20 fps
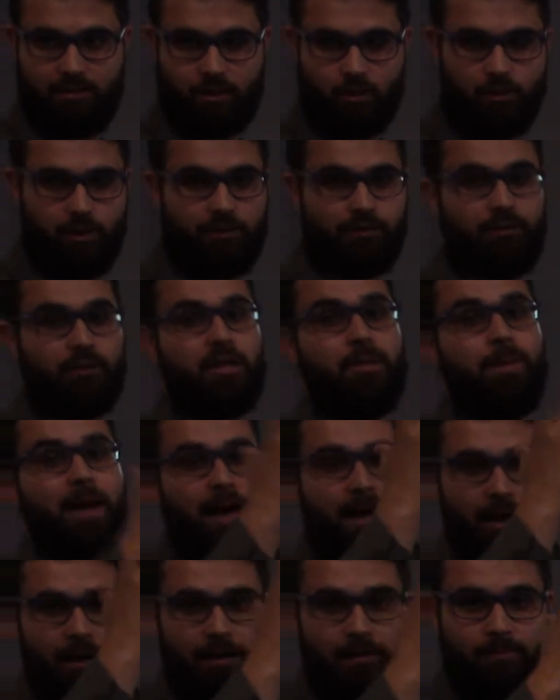Or
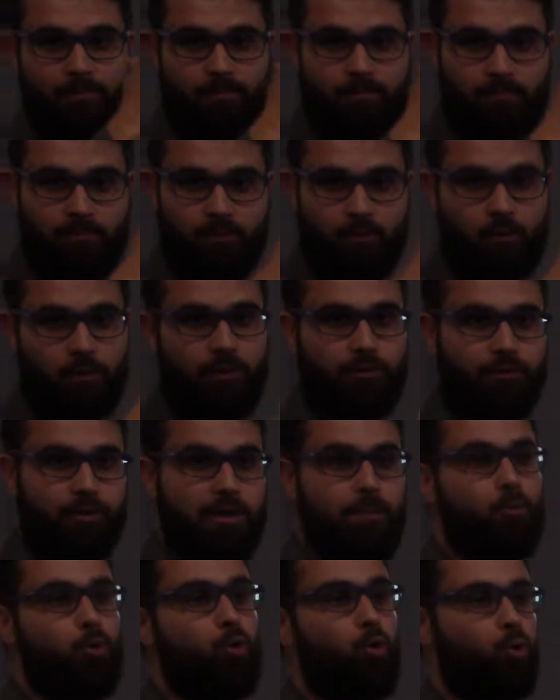yadriba, or
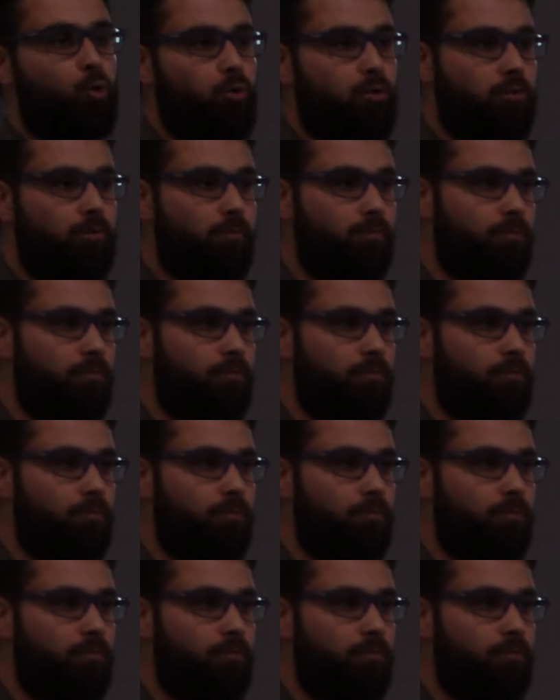yadribu,